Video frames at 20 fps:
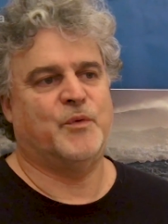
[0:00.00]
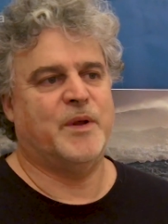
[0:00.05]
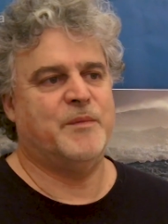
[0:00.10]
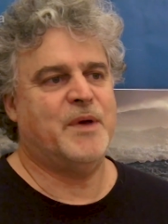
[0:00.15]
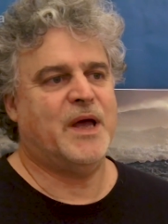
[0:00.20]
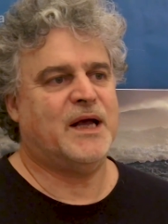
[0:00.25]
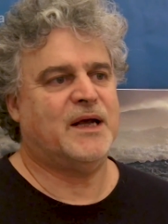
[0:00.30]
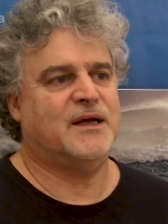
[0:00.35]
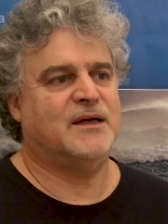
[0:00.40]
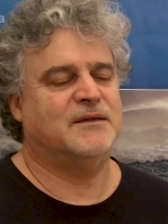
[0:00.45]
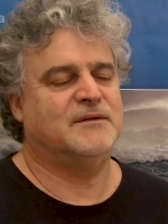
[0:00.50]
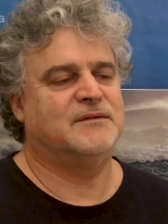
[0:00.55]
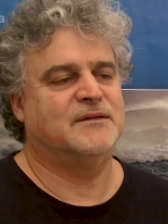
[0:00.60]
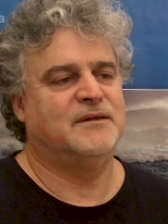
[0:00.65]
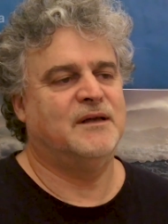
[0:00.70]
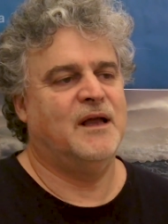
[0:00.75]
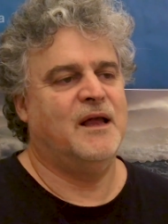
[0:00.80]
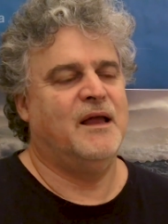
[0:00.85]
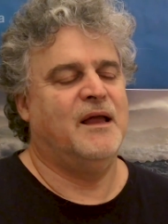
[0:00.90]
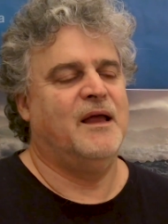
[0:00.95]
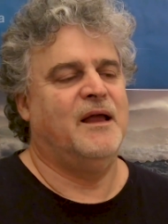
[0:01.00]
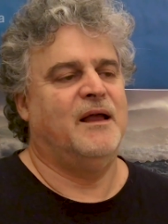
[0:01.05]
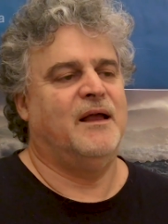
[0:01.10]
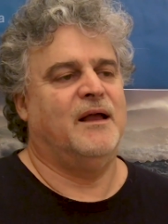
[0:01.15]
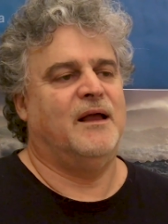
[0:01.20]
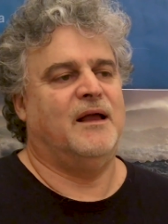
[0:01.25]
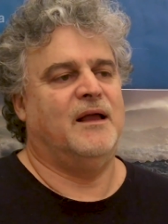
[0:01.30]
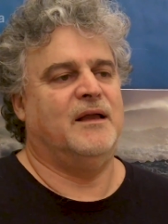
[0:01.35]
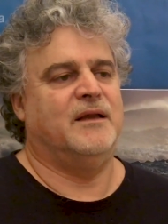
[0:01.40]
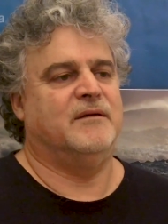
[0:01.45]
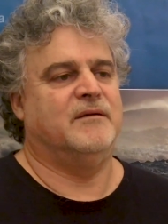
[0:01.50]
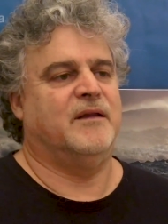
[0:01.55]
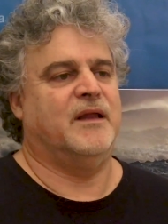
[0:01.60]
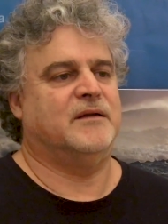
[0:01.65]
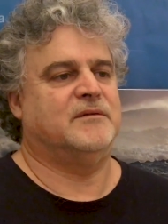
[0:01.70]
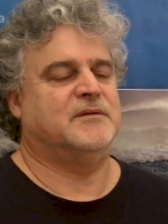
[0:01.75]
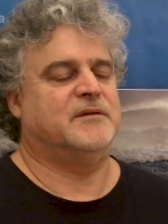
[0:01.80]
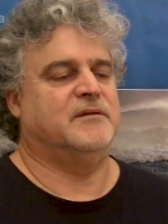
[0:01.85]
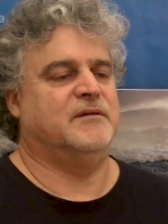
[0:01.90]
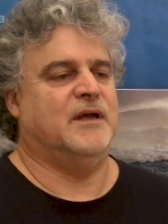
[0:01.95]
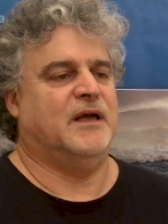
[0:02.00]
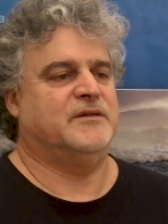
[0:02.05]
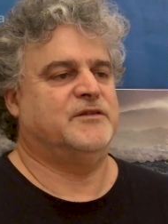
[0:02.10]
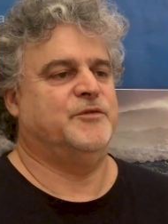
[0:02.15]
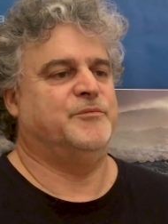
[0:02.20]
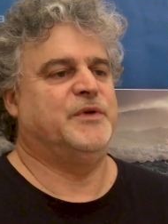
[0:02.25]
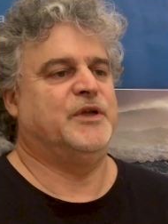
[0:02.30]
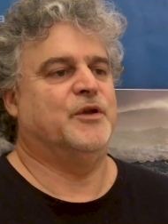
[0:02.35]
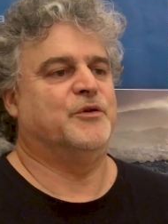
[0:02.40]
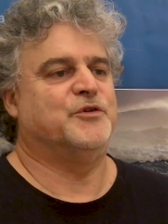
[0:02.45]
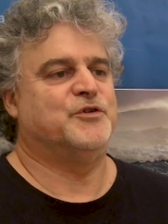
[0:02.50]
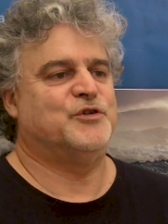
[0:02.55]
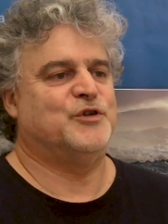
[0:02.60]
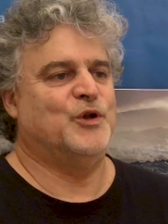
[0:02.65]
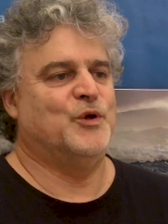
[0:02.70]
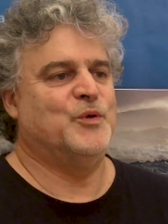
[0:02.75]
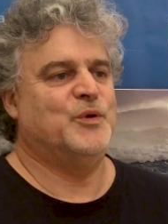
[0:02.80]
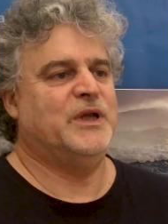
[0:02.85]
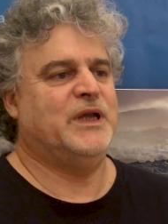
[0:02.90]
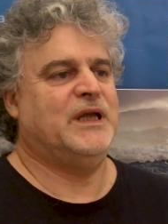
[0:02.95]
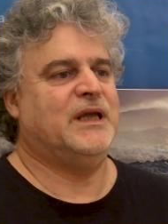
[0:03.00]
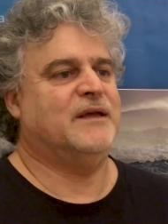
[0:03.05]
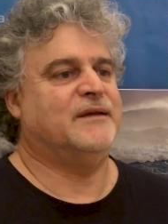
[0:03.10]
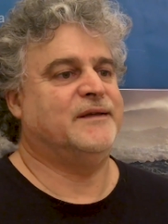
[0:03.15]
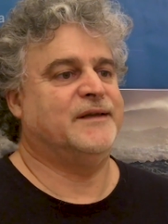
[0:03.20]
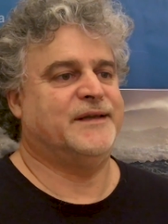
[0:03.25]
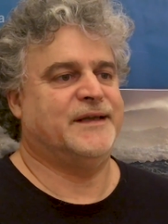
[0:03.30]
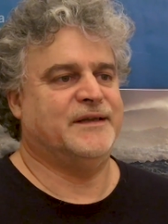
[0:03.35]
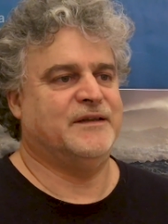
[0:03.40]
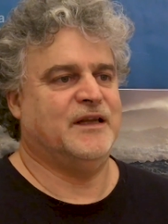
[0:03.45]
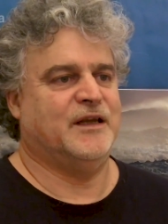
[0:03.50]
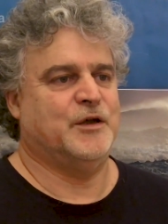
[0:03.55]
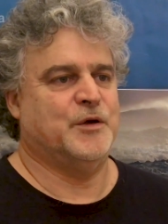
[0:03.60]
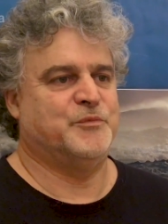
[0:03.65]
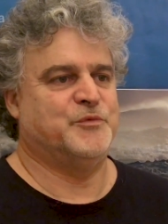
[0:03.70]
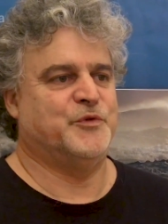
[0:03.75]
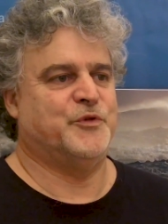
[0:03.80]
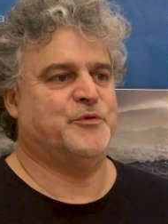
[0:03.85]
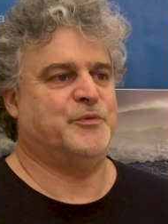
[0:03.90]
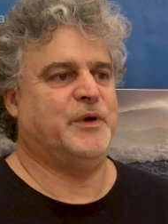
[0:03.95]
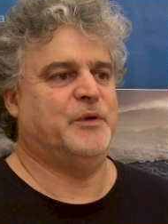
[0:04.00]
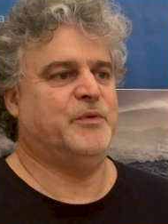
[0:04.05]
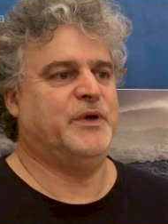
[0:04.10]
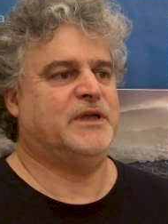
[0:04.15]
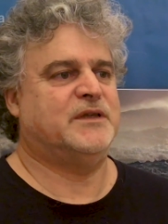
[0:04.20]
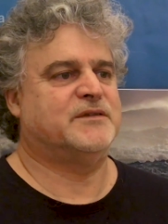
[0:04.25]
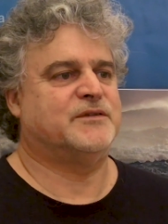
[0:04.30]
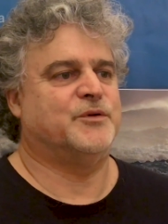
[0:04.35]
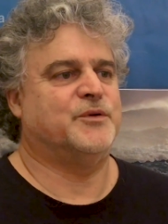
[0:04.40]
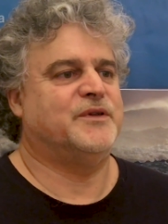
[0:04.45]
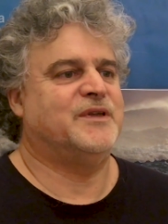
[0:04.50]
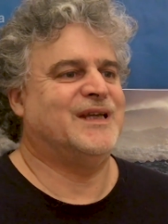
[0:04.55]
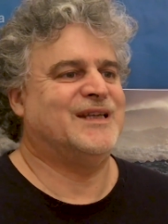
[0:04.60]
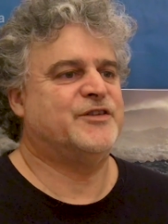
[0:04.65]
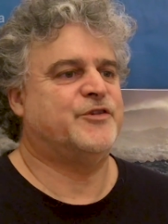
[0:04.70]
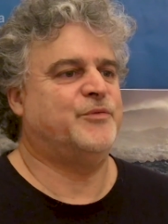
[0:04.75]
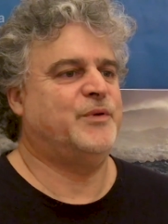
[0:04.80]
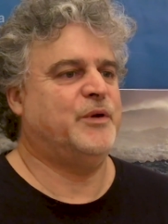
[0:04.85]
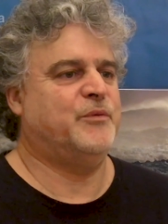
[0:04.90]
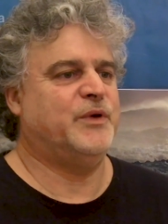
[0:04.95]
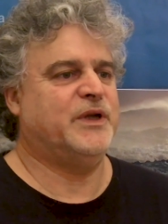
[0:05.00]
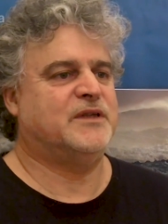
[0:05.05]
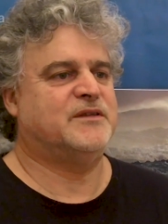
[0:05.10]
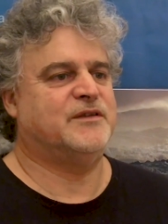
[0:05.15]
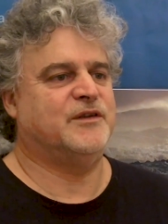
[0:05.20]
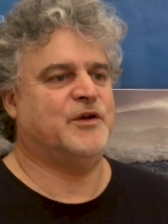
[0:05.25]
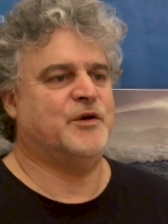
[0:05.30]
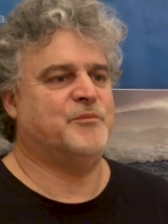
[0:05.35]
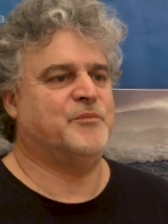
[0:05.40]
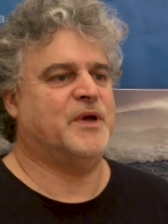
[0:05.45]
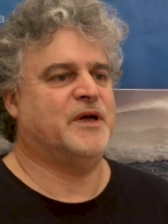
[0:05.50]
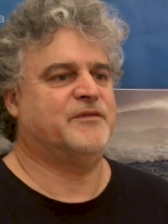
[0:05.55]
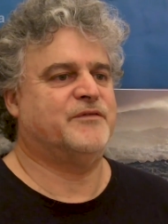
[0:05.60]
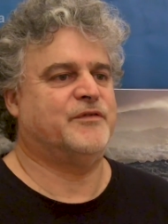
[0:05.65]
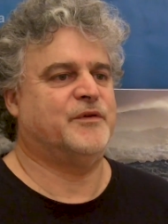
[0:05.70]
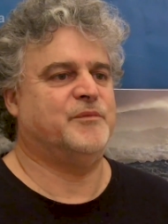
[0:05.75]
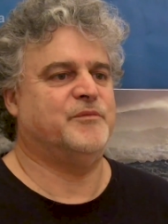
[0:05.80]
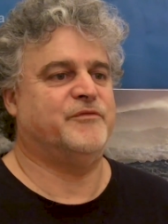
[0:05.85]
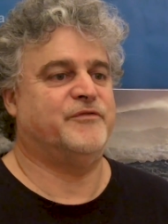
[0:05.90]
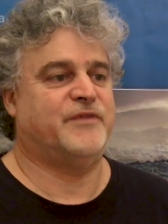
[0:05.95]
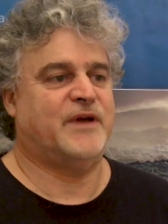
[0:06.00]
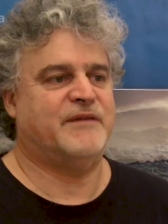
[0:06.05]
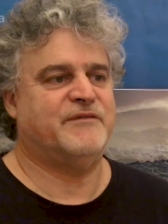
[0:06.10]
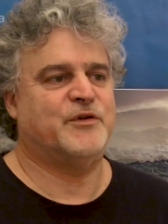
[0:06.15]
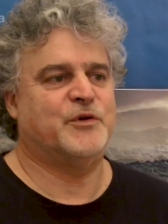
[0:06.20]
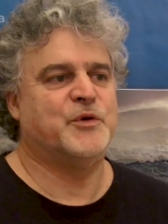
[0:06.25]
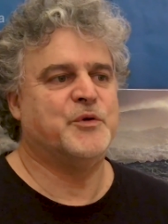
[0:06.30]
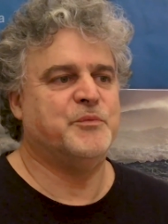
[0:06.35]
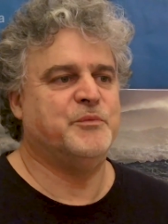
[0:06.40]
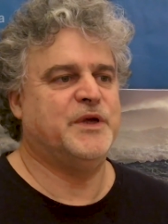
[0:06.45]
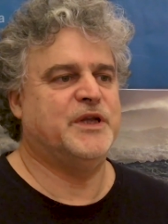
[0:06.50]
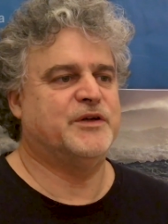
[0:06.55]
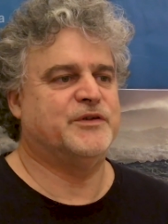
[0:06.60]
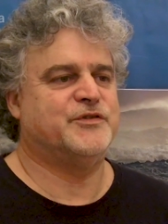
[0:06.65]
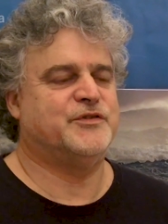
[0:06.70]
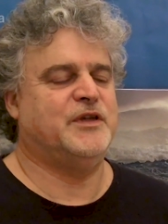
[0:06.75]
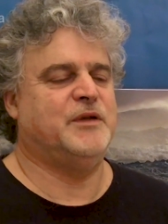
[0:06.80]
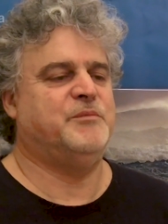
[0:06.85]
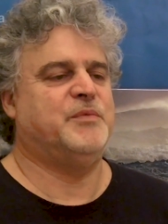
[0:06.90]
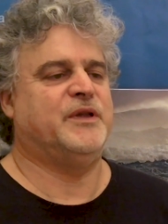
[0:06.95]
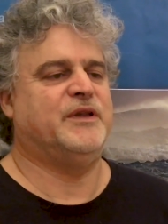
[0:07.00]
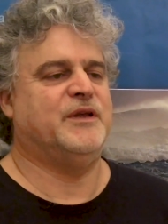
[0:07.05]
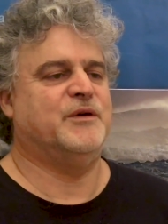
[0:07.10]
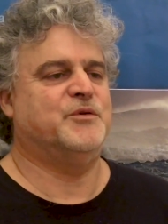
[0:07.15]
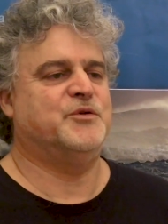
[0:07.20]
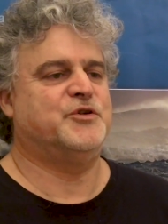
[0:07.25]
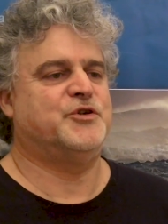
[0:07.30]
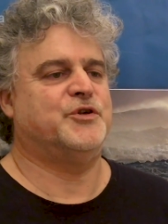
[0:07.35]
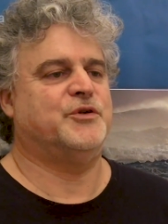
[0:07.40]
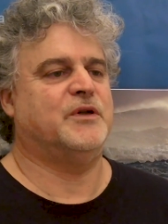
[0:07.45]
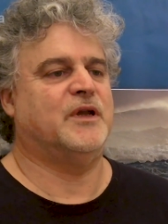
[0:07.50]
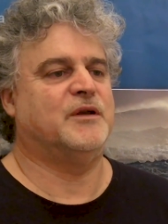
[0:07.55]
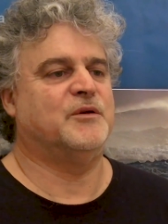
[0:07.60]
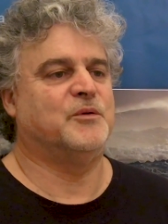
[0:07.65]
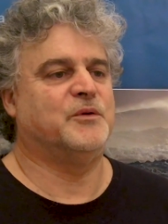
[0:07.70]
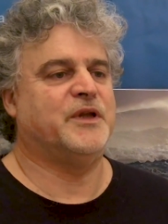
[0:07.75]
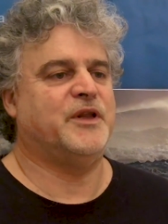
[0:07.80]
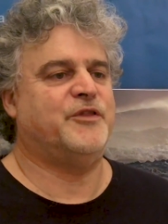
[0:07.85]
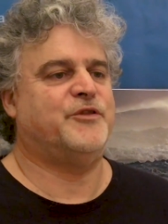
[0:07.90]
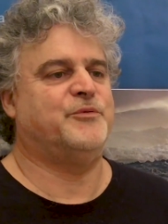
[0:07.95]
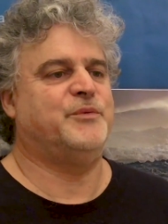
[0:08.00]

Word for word: your way back, and that has to be done slowly and it can take up to three weeks so it takes three weeks to come back from 500 meters deep in the ocean and only